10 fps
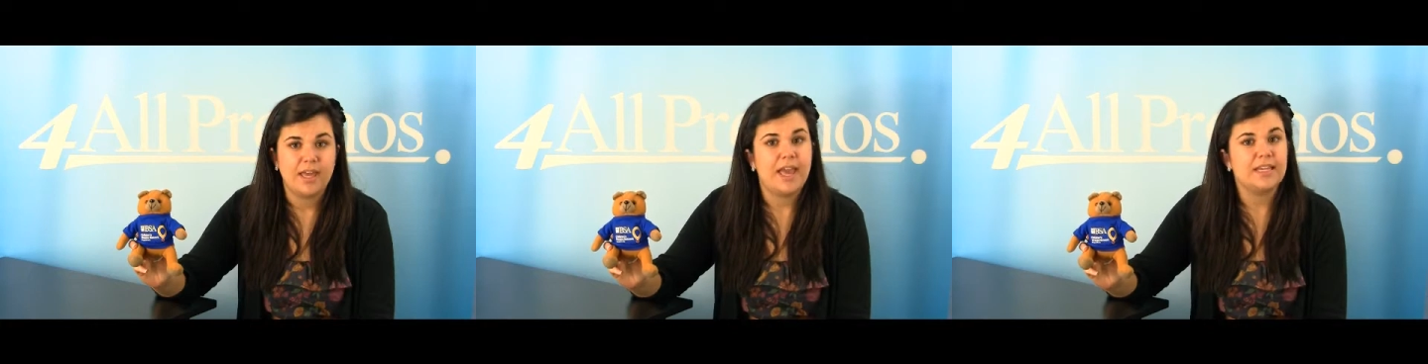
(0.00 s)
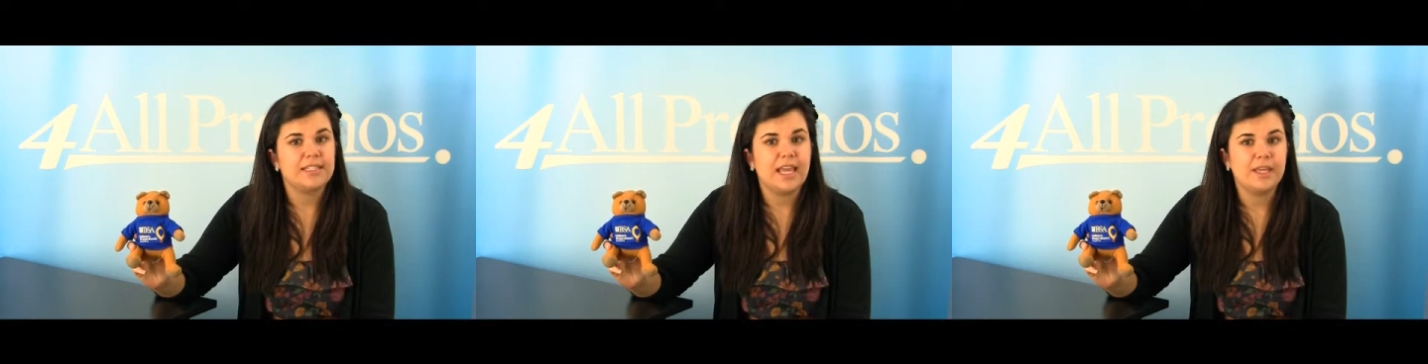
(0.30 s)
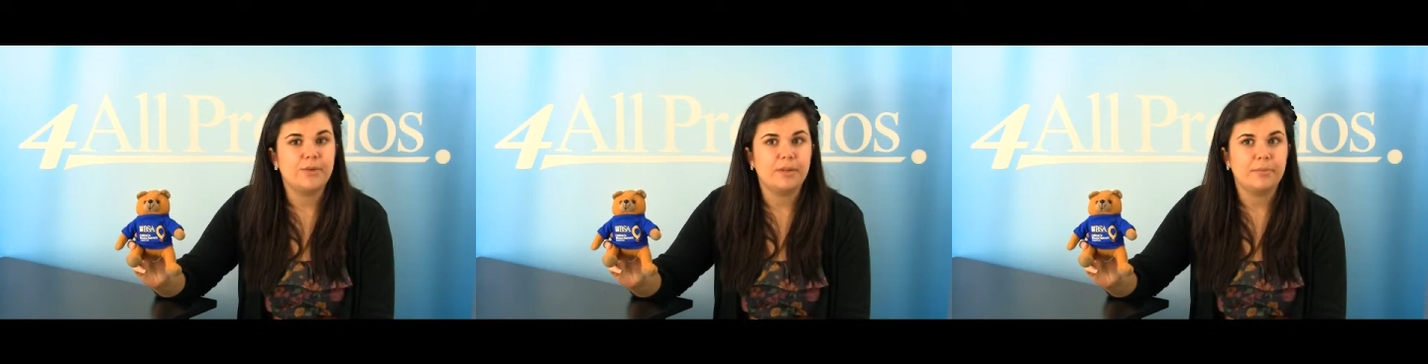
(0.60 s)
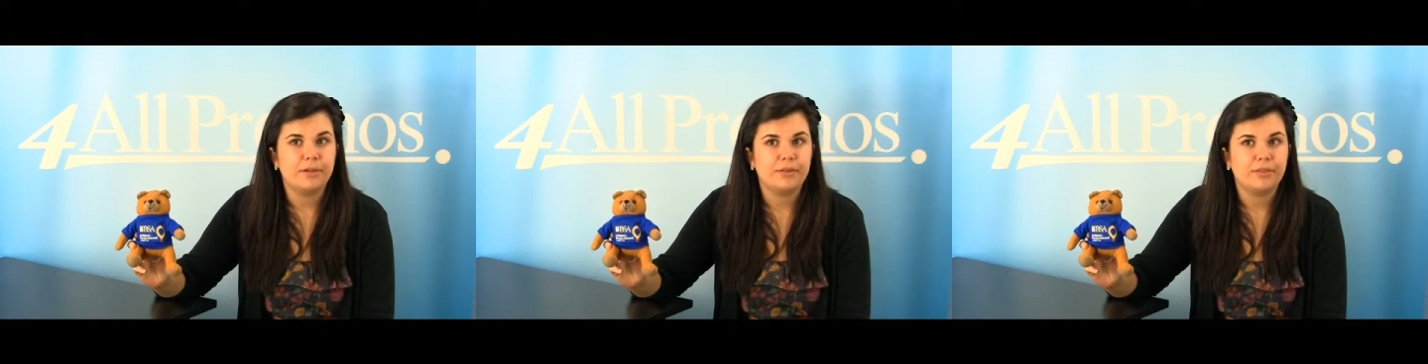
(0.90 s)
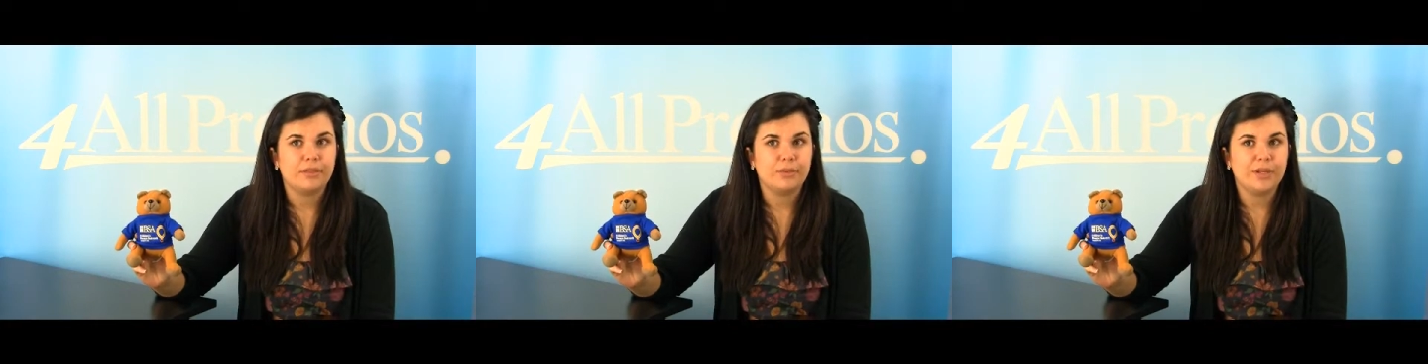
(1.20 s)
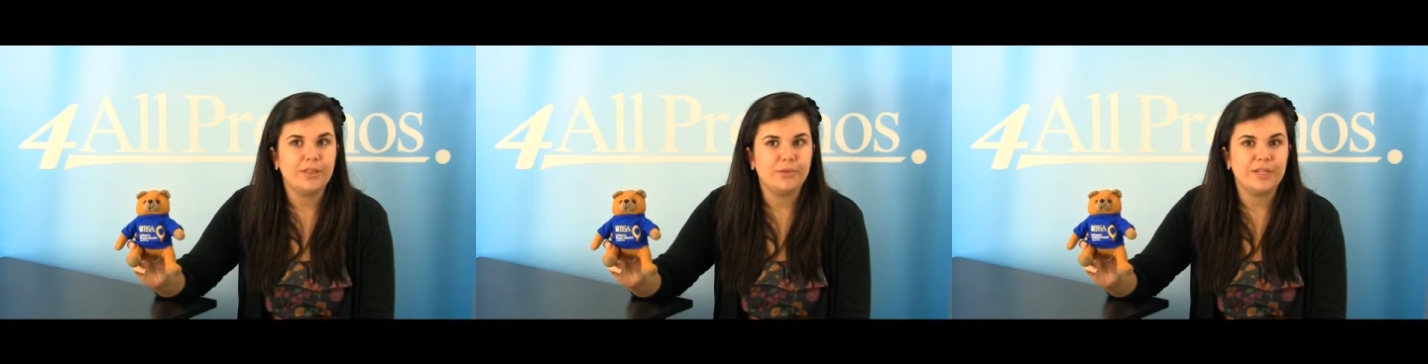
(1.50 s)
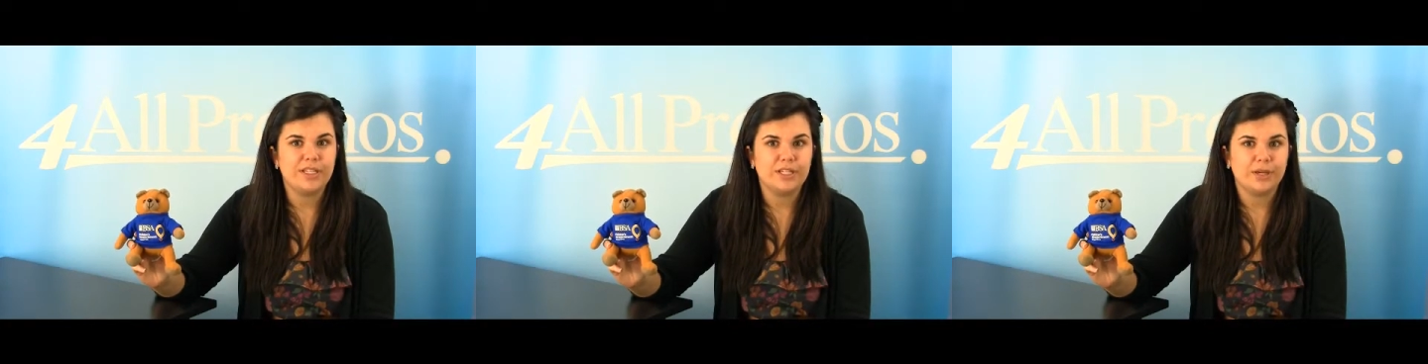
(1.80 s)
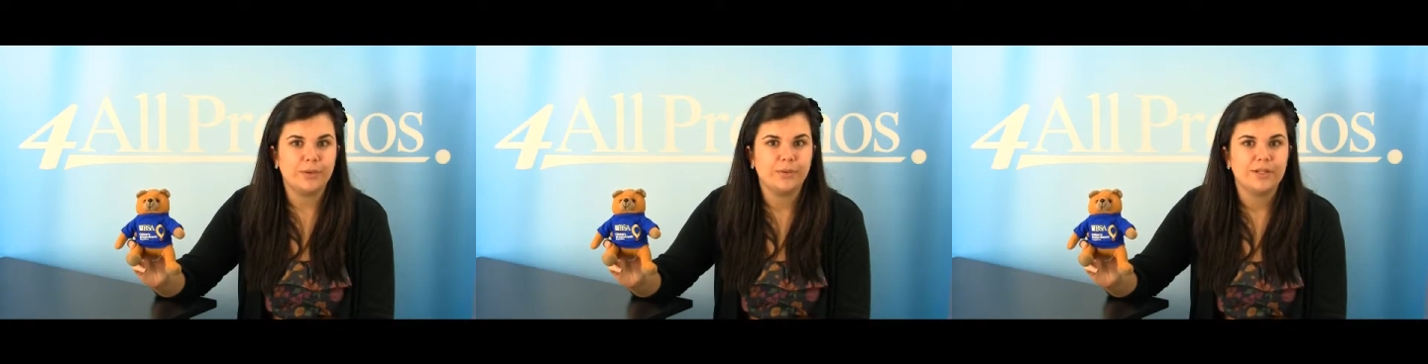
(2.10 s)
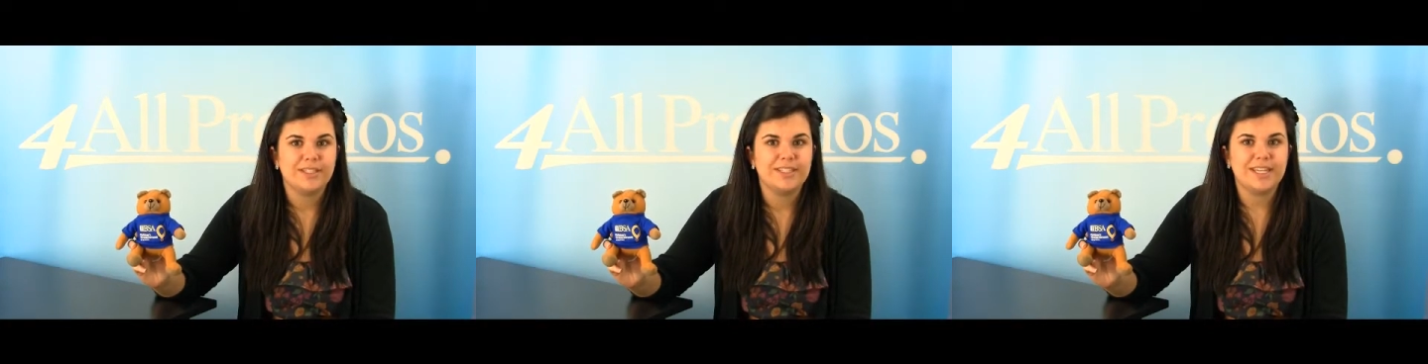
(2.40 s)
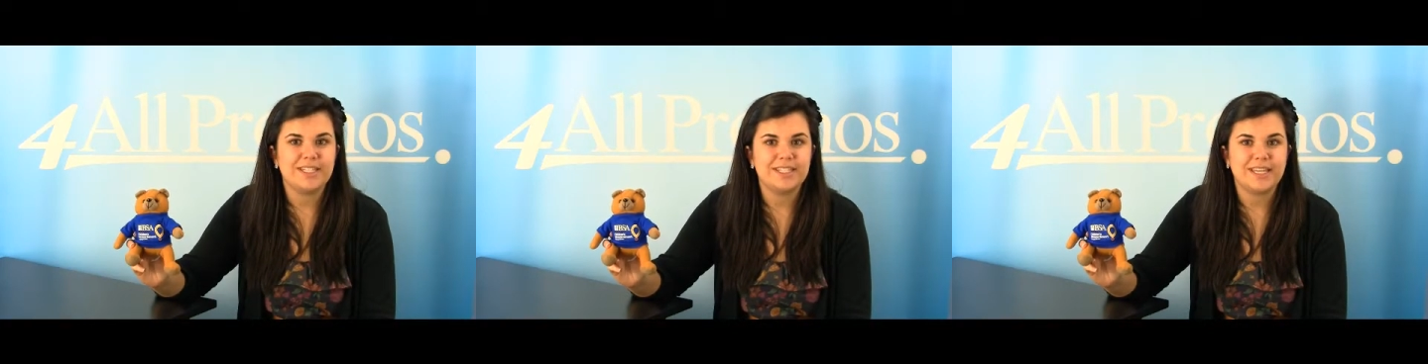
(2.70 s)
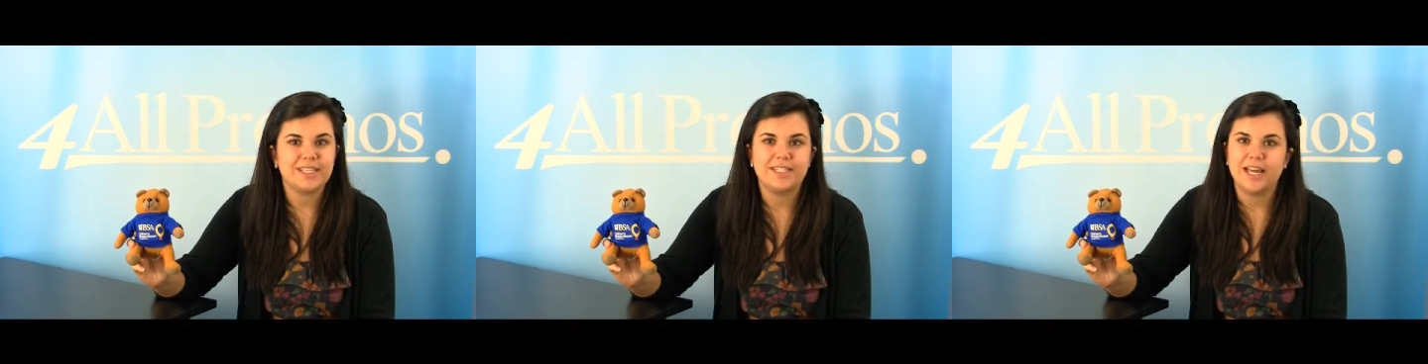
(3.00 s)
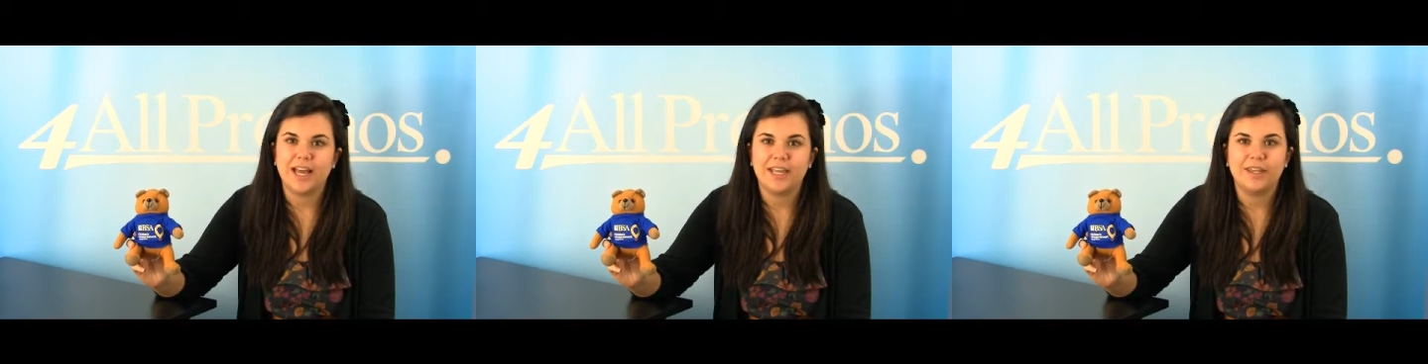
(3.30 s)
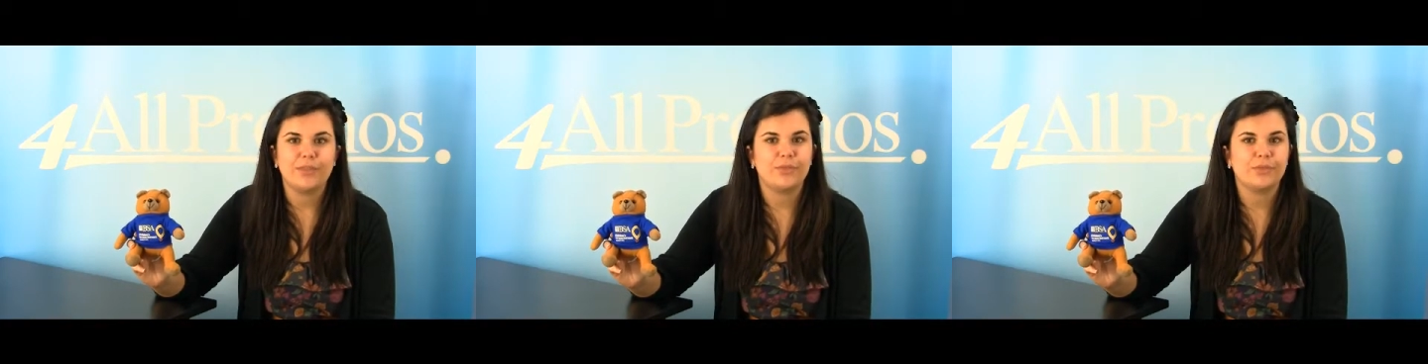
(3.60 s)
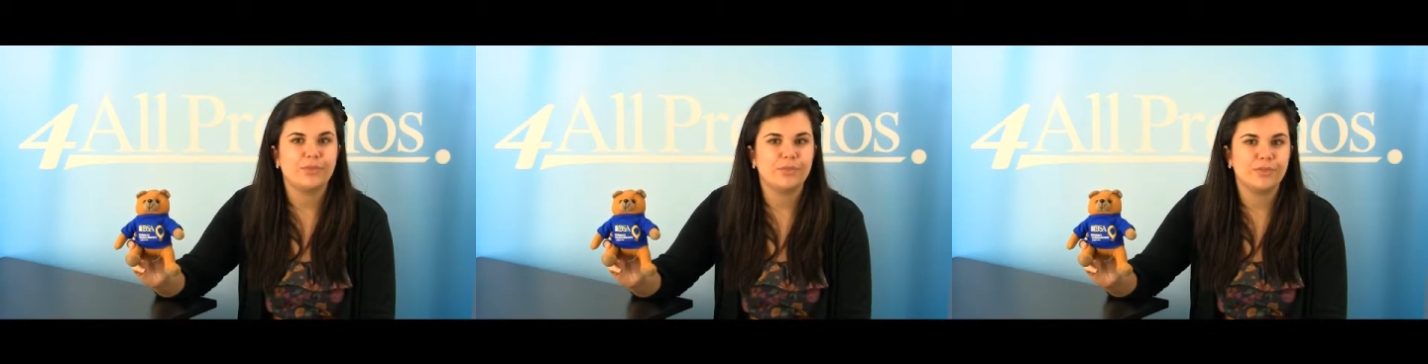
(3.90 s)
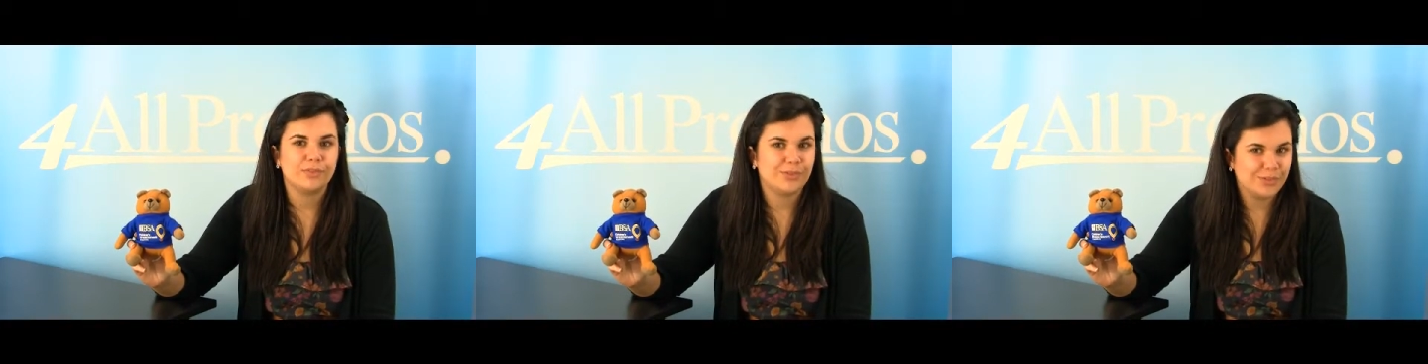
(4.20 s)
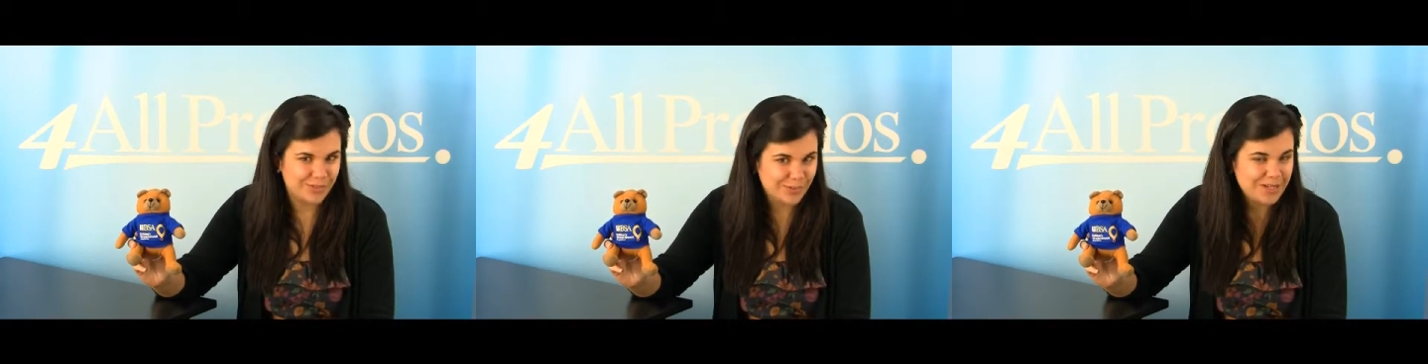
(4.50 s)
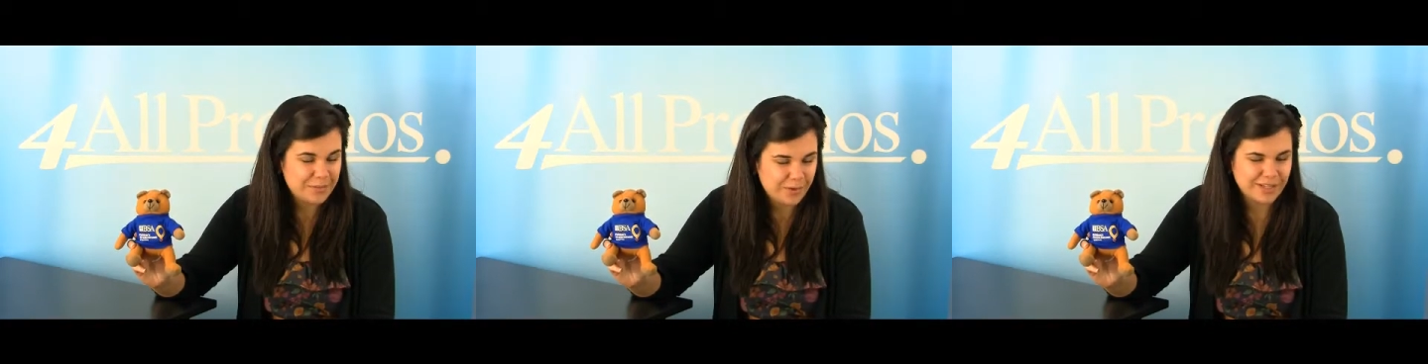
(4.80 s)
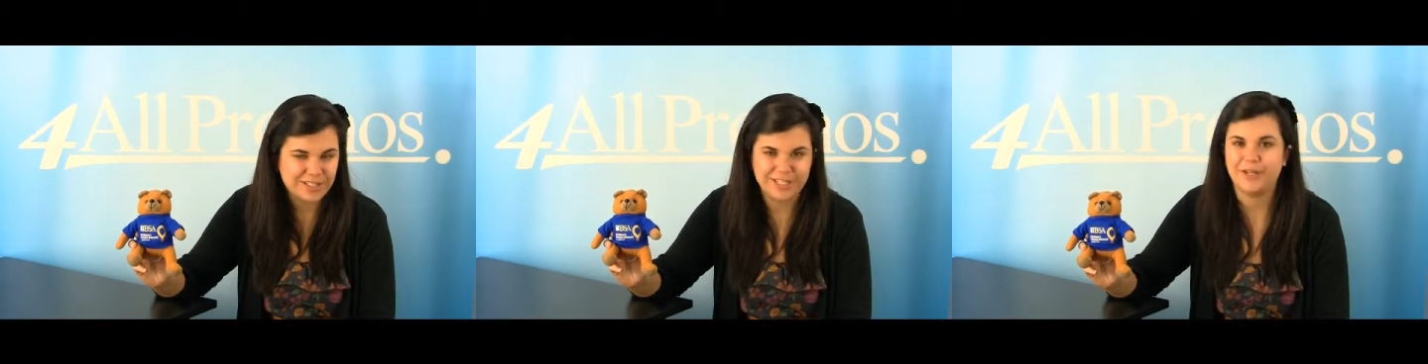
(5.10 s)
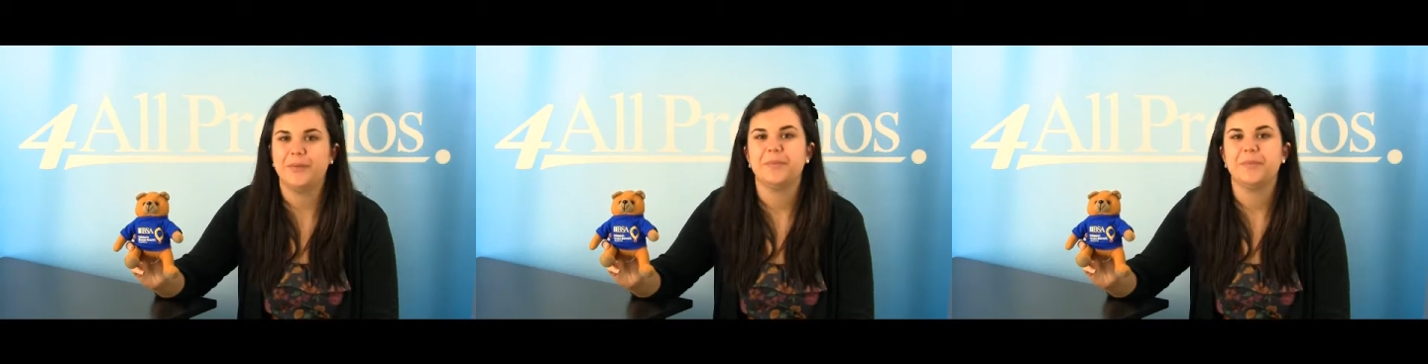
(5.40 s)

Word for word: S K U number three three two, six six nine, three one two.